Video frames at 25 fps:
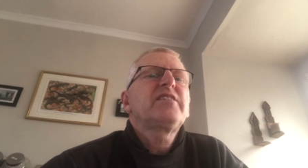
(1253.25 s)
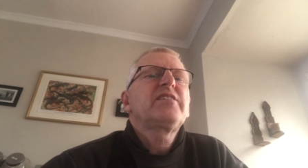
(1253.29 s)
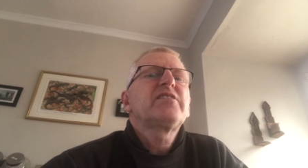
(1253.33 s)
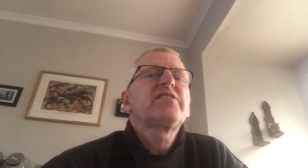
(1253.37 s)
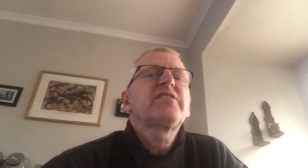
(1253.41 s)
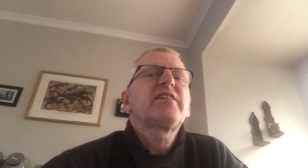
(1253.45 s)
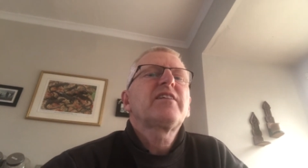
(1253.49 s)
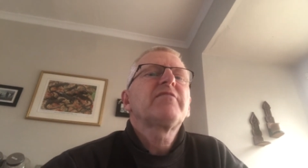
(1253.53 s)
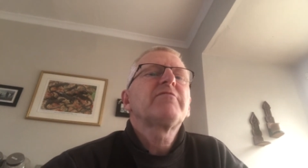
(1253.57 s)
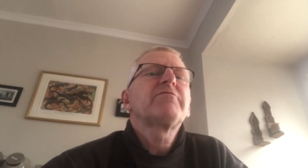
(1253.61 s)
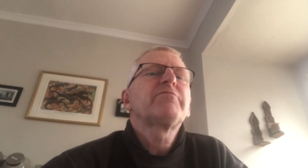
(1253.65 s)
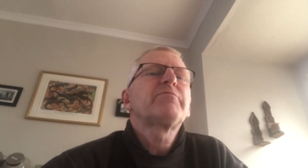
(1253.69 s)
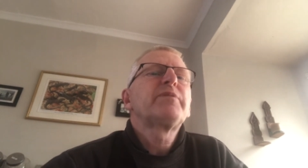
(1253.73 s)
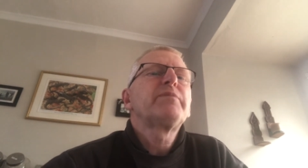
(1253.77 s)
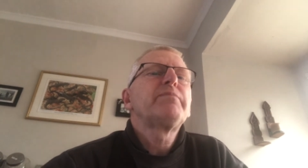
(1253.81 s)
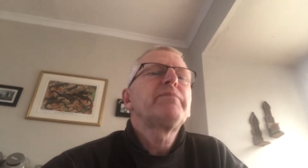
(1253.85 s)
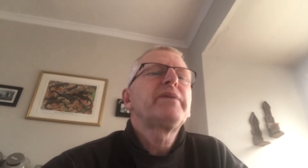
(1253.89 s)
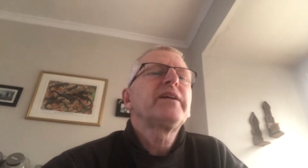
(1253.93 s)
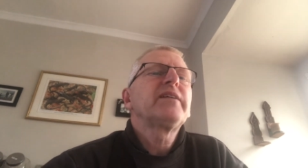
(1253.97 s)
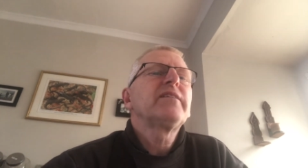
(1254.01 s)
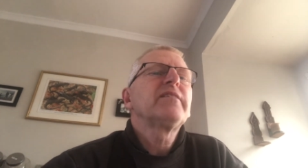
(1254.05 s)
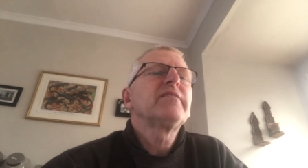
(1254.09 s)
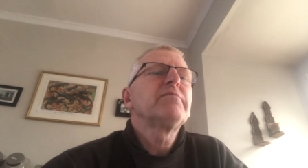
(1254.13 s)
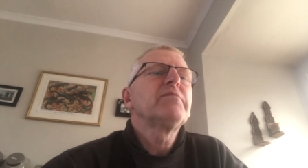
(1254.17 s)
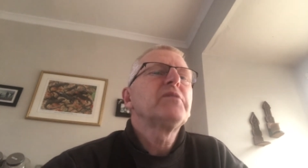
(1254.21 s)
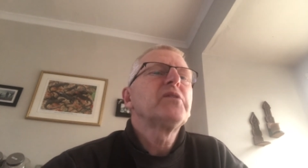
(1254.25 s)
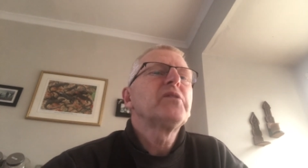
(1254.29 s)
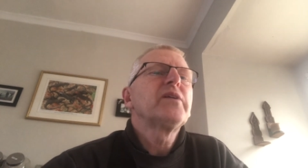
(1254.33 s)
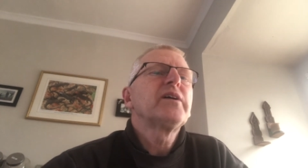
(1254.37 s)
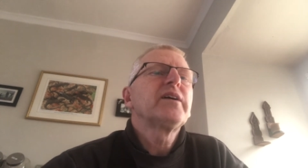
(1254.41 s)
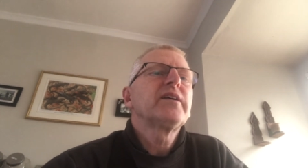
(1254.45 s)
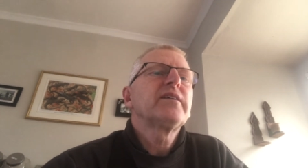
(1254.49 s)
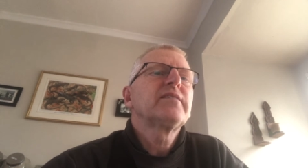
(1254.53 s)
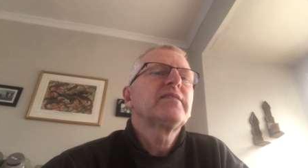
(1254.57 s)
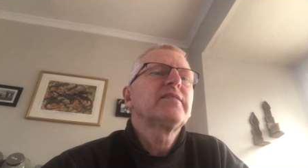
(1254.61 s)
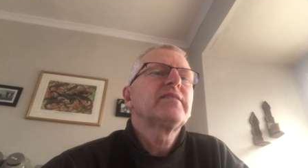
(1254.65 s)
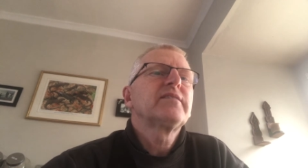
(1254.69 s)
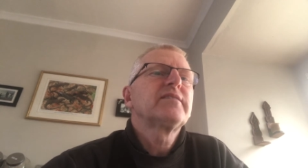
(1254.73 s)
self-propelled mower.
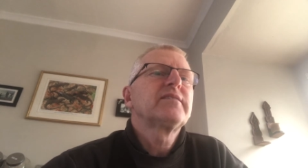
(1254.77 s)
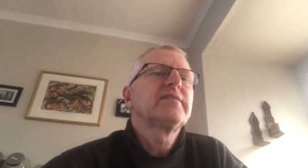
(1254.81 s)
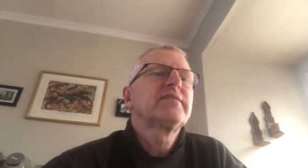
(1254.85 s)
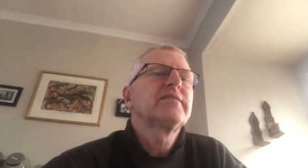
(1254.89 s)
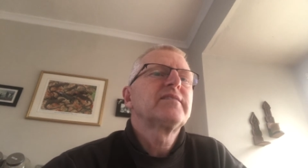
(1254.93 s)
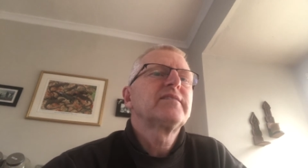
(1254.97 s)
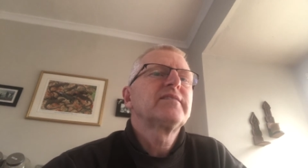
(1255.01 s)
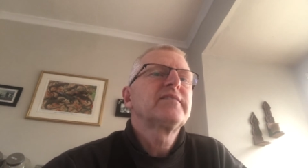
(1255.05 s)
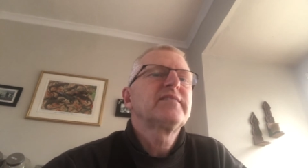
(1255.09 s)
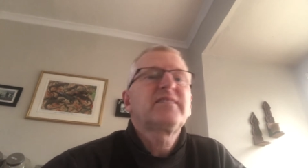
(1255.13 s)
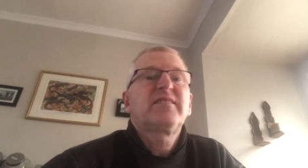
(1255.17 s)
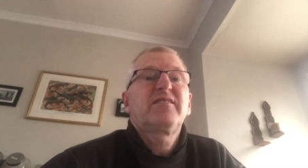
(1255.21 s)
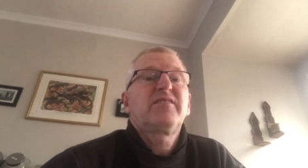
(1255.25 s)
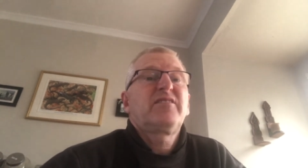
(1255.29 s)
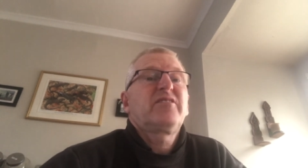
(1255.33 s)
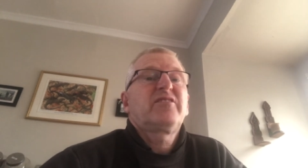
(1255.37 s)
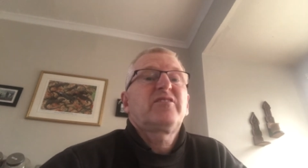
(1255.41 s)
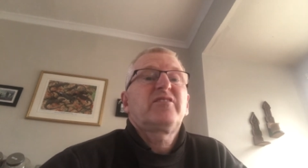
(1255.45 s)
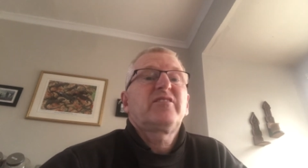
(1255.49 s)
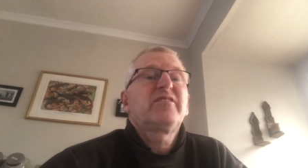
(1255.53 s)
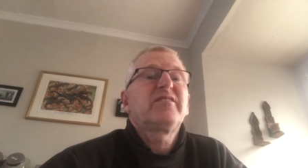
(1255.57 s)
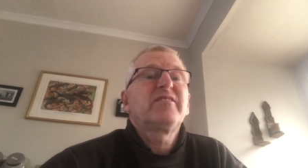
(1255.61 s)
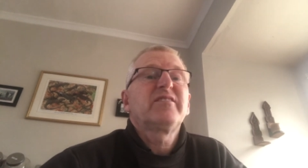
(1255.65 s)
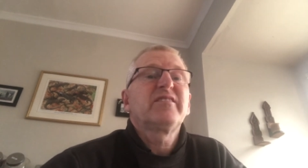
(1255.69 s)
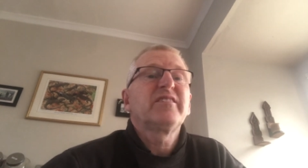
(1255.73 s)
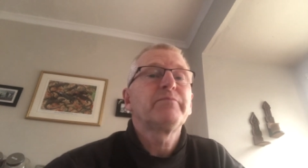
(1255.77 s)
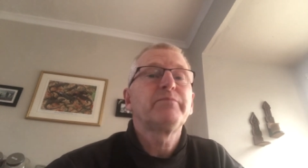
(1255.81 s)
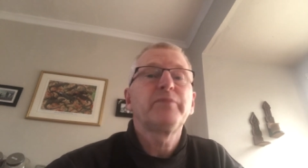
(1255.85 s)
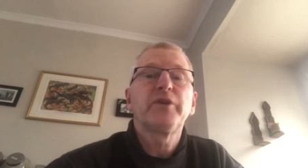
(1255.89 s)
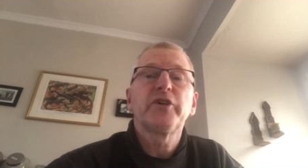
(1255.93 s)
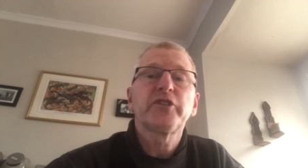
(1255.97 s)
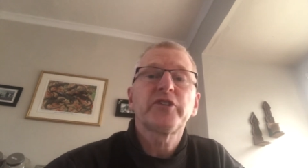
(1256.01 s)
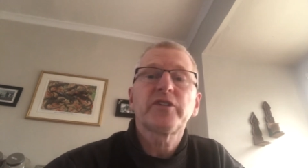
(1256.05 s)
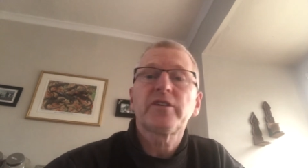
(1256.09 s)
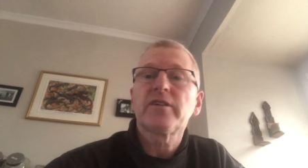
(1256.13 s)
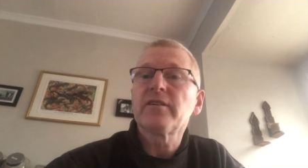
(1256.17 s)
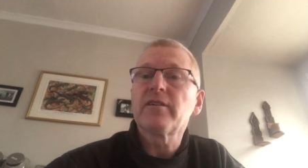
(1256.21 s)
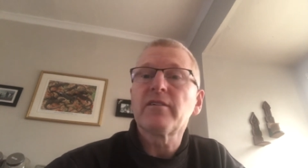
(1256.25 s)
It's just another push
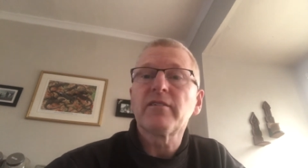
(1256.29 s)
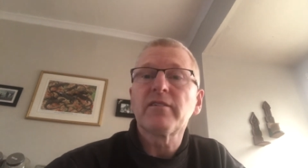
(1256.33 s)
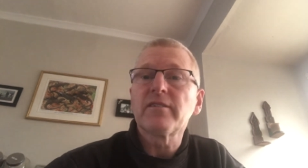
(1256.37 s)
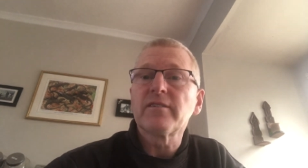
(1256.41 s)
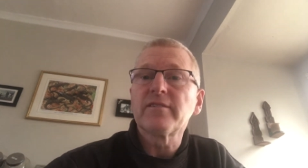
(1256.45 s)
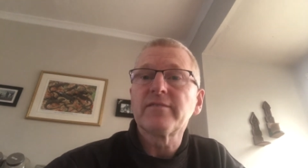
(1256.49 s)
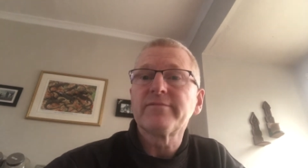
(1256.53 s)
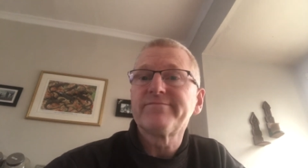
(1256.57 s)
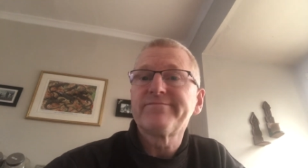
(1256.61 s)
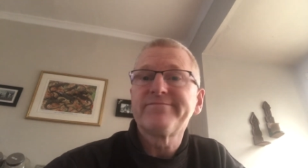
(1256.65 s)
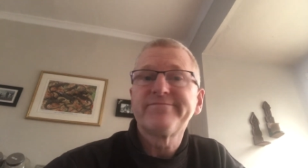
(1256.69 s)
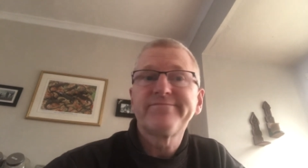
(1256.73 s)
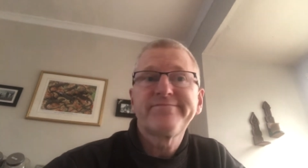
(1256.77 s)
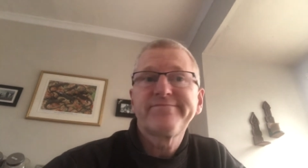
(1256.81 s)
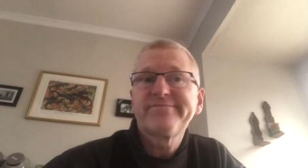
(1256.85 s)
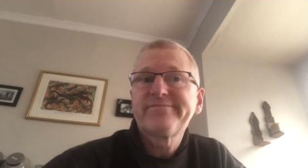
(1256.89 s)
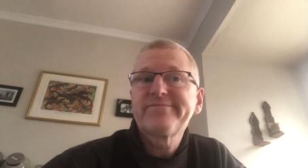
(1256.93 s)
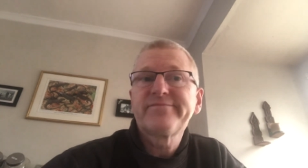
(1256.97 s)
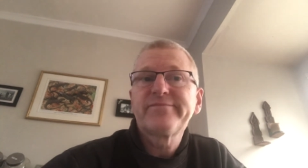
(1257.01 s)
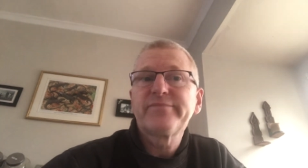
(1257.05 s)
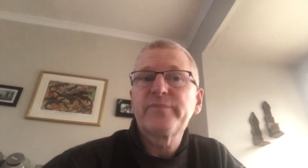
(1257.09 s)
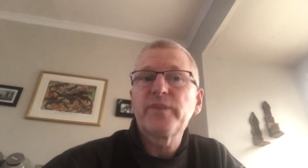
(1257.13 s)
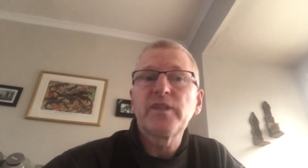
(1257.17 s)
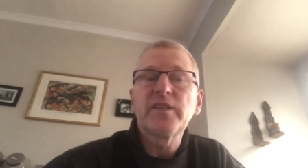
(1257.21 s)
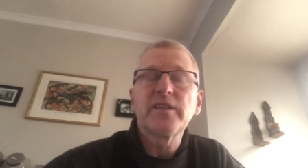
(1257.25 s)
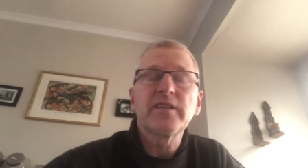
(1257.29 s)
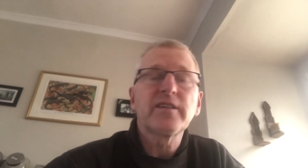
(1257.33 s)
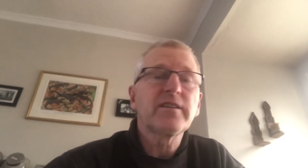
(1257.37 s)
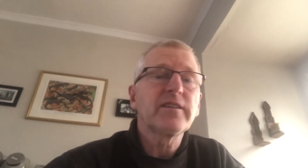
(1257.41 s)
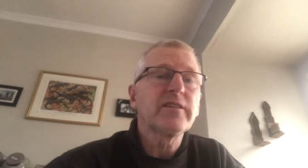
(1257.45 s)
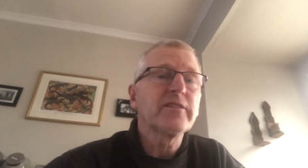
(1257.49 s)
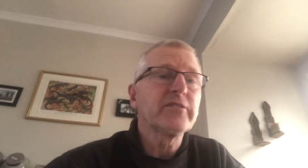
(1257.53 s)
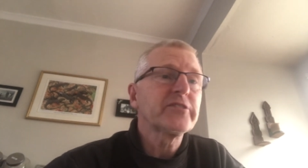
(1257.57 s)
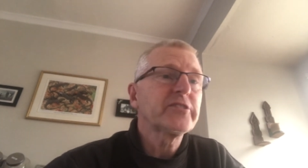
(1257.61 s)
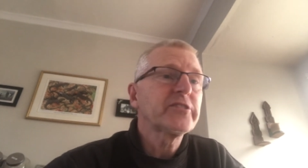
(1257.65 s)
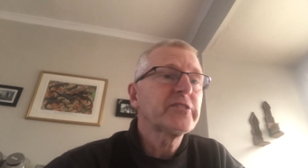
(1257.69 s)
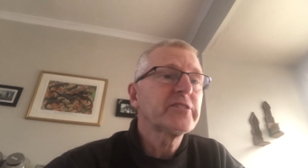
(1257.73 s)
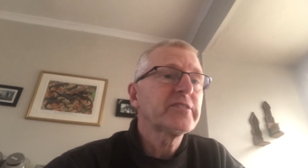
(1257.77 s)
along with a
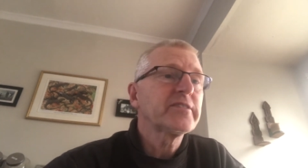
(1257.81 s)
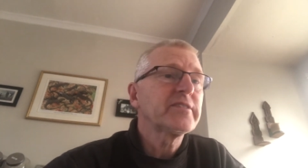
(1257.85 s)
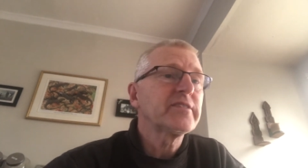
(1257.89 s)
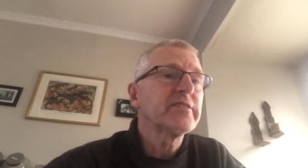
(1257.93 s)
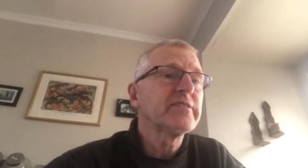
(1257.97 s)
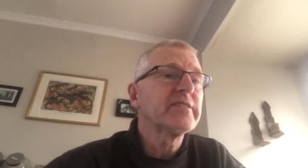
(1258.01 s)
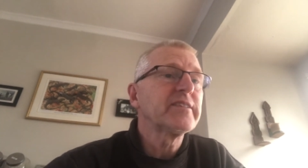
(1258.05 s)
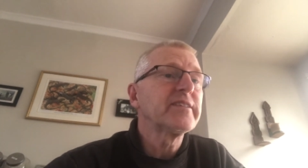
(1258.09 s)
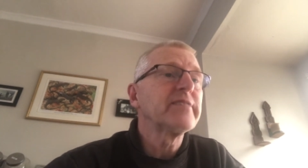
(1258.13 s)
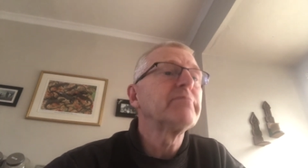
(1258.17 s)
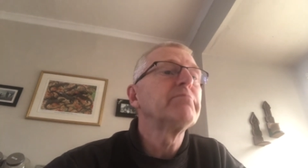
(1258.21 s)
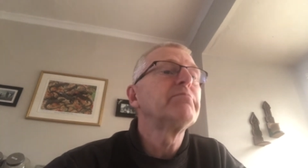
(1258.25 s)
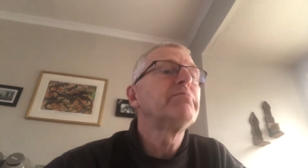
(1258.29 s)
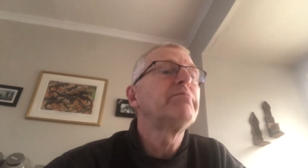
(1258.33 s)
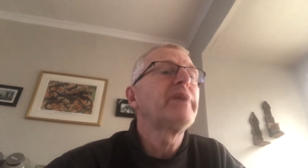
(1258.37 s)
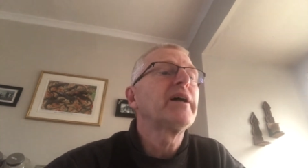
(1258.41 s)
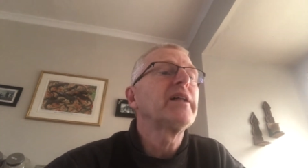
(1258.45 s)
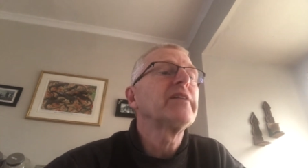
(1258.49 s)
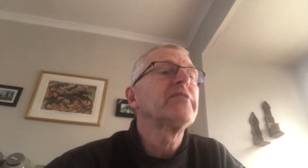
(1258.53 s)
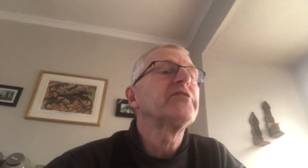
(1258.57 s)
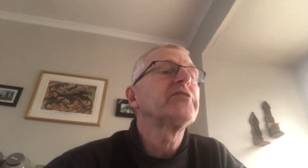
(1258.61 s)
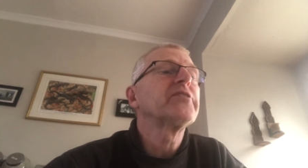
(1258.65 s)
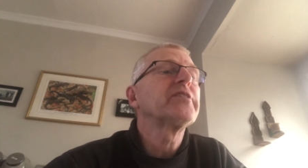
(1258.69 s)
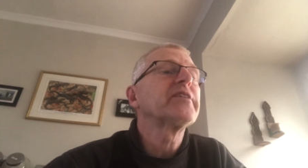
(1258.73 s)
clutch, isn't it? Belching